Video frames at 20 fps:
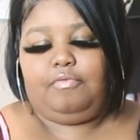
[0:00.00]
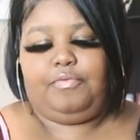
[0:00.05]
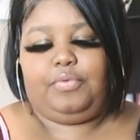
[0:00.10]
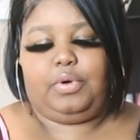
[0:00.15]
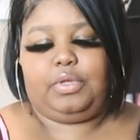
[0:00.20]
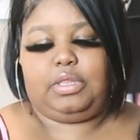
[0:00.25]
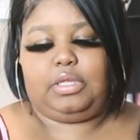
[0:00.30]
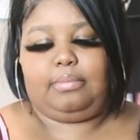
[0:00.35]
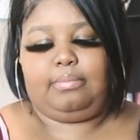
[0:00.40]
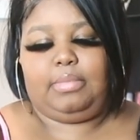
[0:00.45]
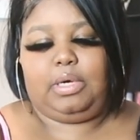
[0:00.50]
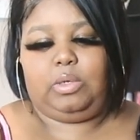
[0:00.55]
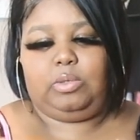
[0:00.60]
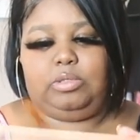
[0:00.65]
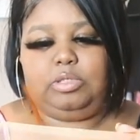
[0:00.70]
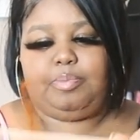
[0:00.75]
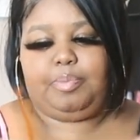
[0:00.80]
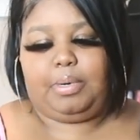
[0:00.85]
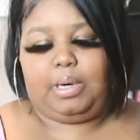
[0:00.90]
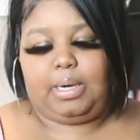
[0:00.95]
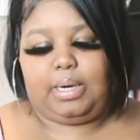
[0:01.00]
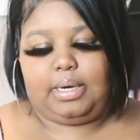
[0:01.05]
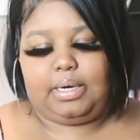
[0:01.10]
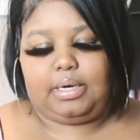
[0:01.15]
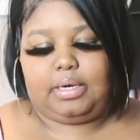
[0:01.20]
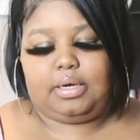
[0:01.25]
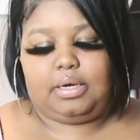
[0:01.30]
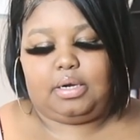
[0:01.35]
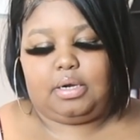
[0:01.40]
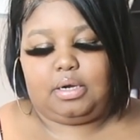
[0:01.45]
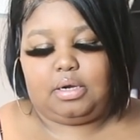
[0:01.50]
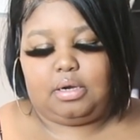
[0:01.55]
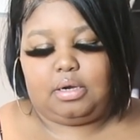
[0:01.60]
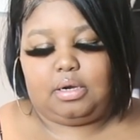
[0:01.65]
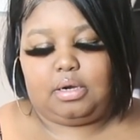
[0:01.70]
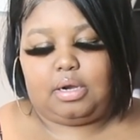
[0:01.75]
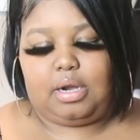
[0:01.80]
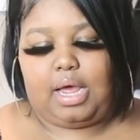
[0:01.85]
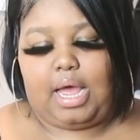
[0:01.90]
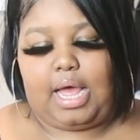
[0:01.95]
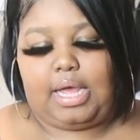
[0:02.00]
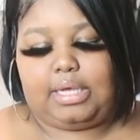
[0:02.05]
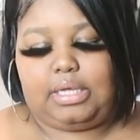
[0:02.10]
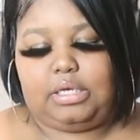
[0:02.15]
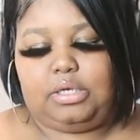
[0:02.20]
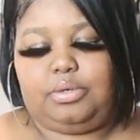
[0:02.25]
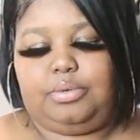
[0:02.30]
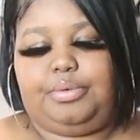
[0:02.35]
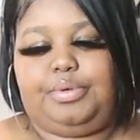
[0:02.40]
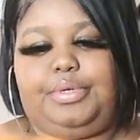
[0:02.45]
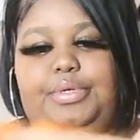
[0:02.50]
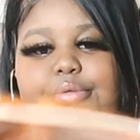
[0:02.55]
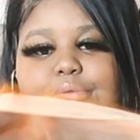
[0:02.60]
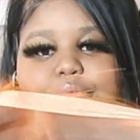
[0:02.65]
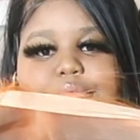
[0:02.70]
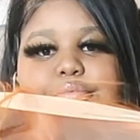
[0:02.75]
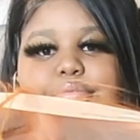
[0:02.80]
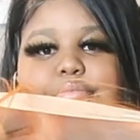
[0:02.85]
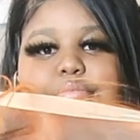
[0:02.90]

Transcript: for the most part, I can do it.